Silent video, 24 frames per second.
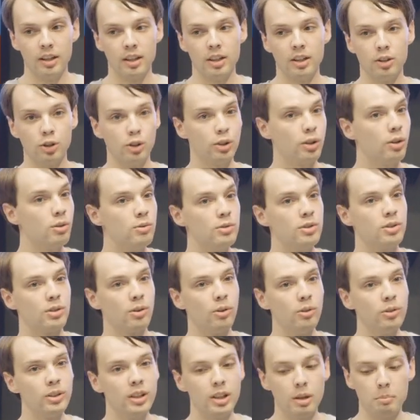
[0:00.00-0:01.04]
it shows
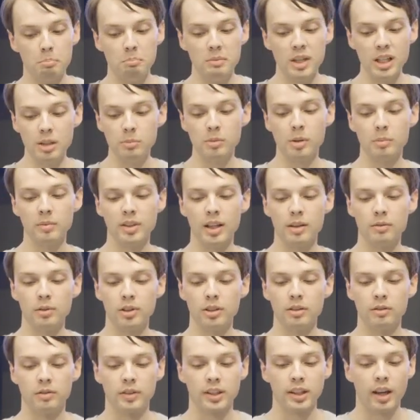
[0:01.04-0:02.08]
only a minimum
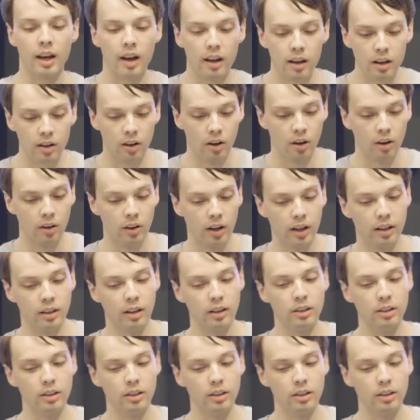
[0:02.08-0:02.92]
level of care and